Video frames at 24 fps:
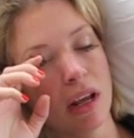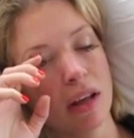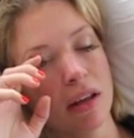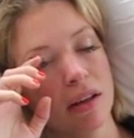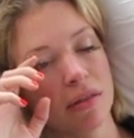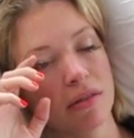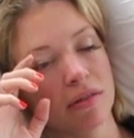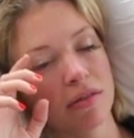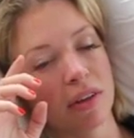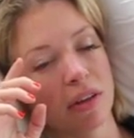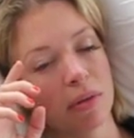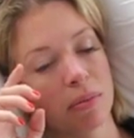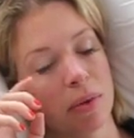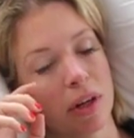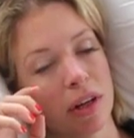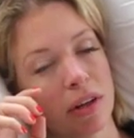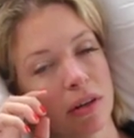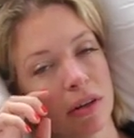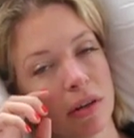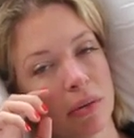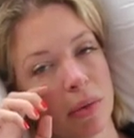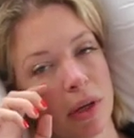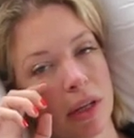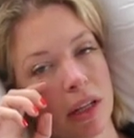I felt
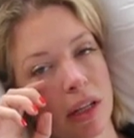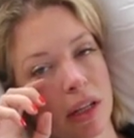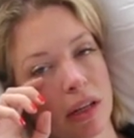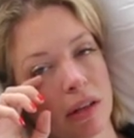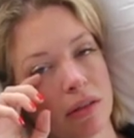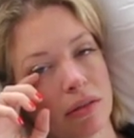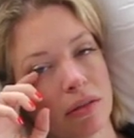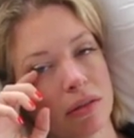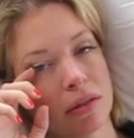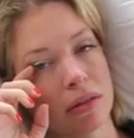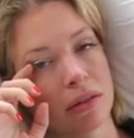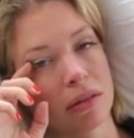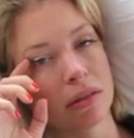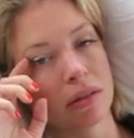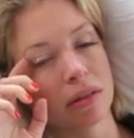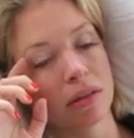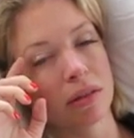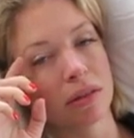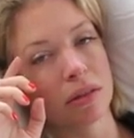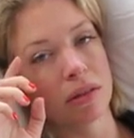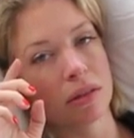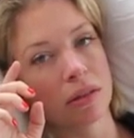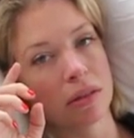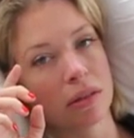better in my life. Does that
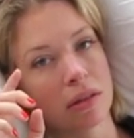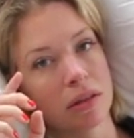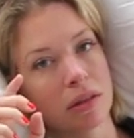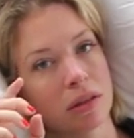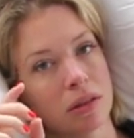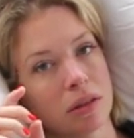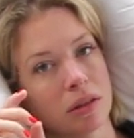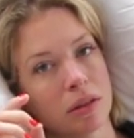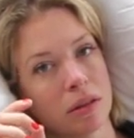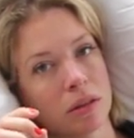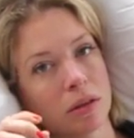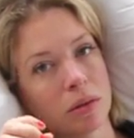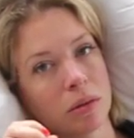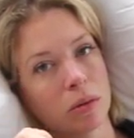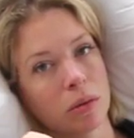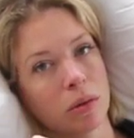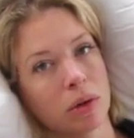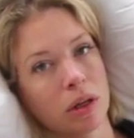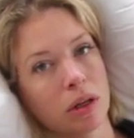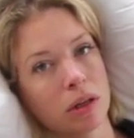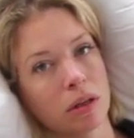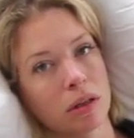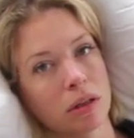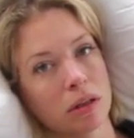hurt?
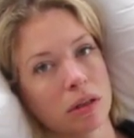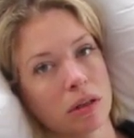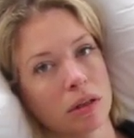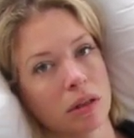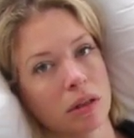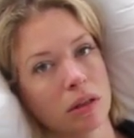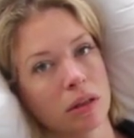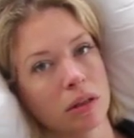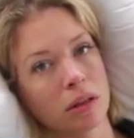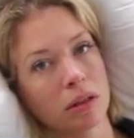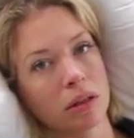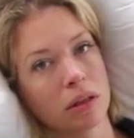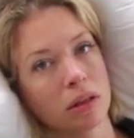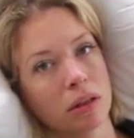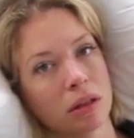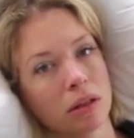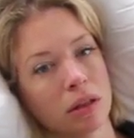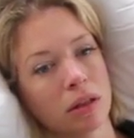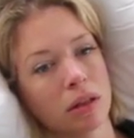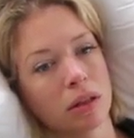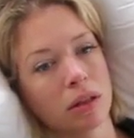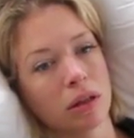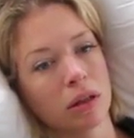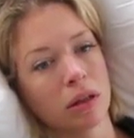What? Move your arm?
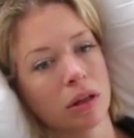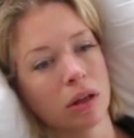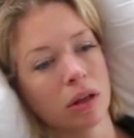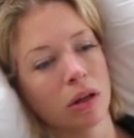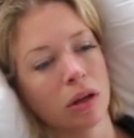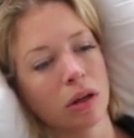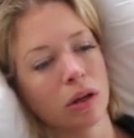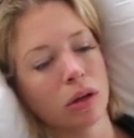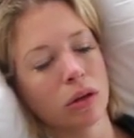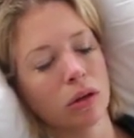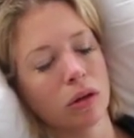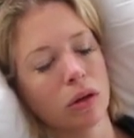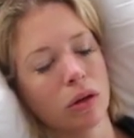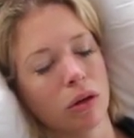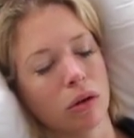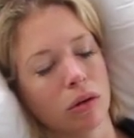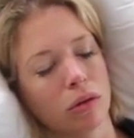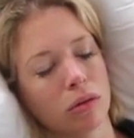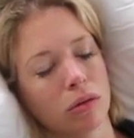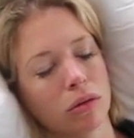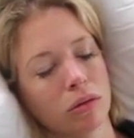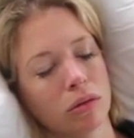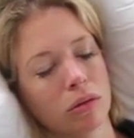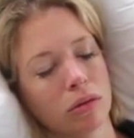No.
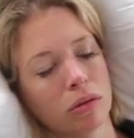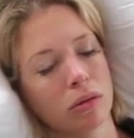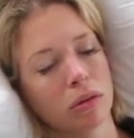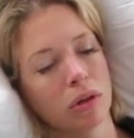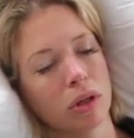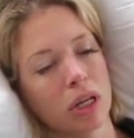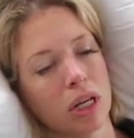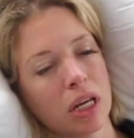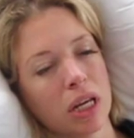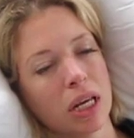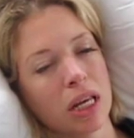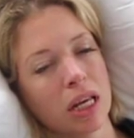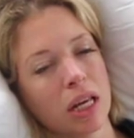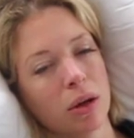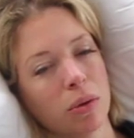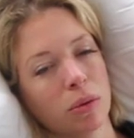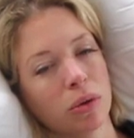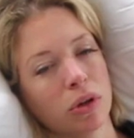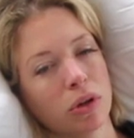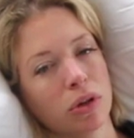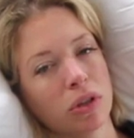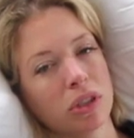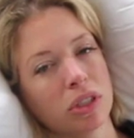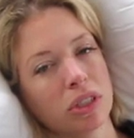It
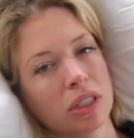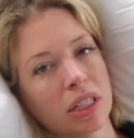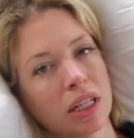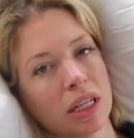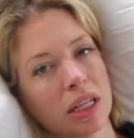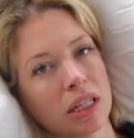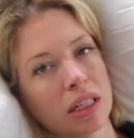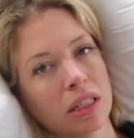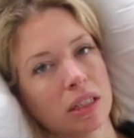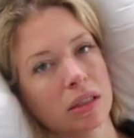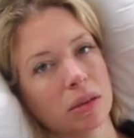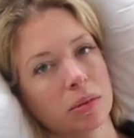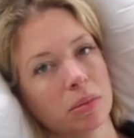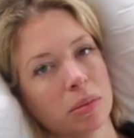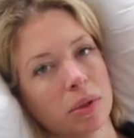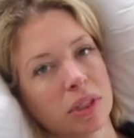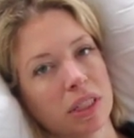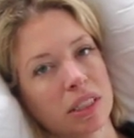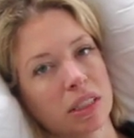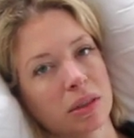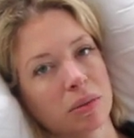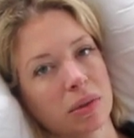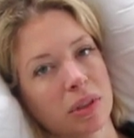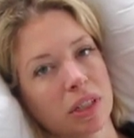would hurt to hmm. like
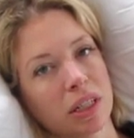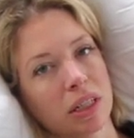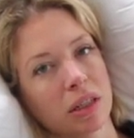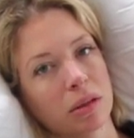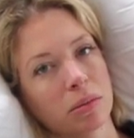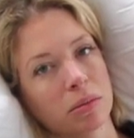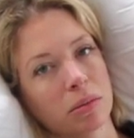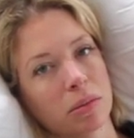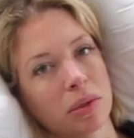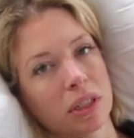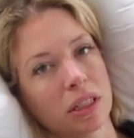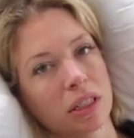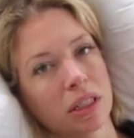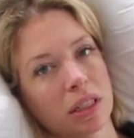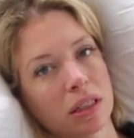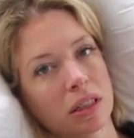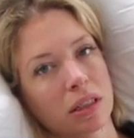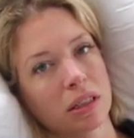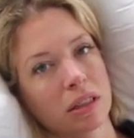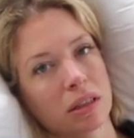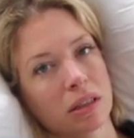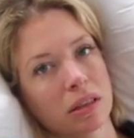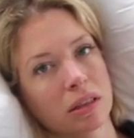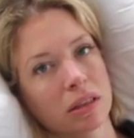pick something up, I
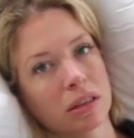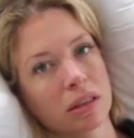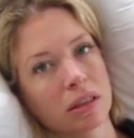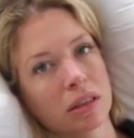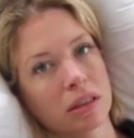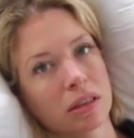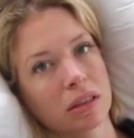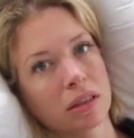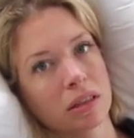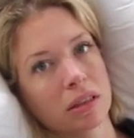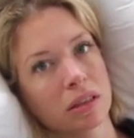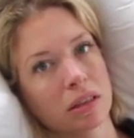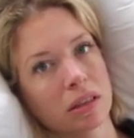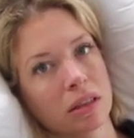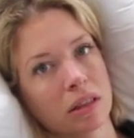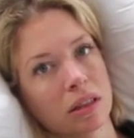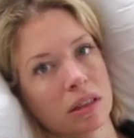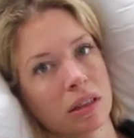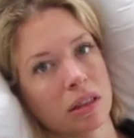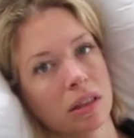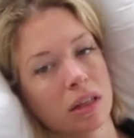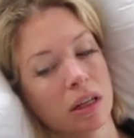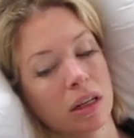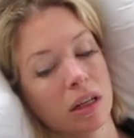think. Okay.
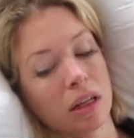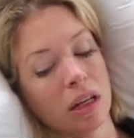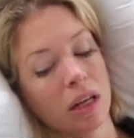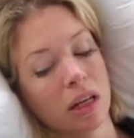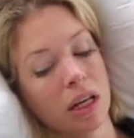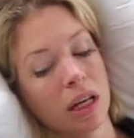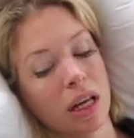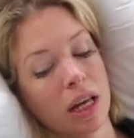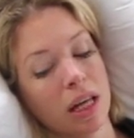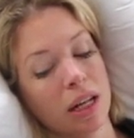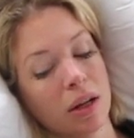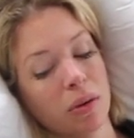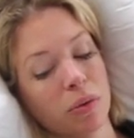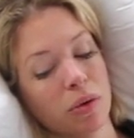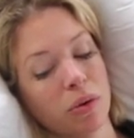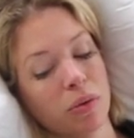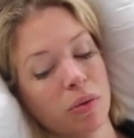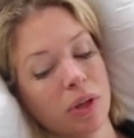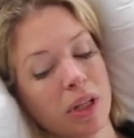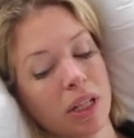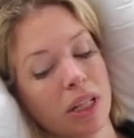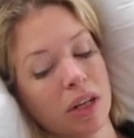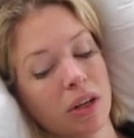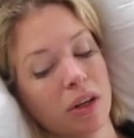It would
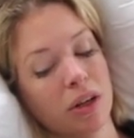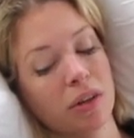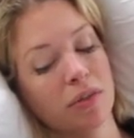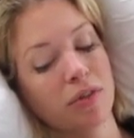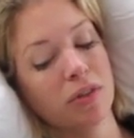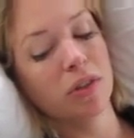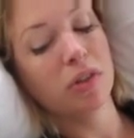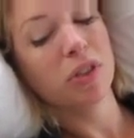really hurt if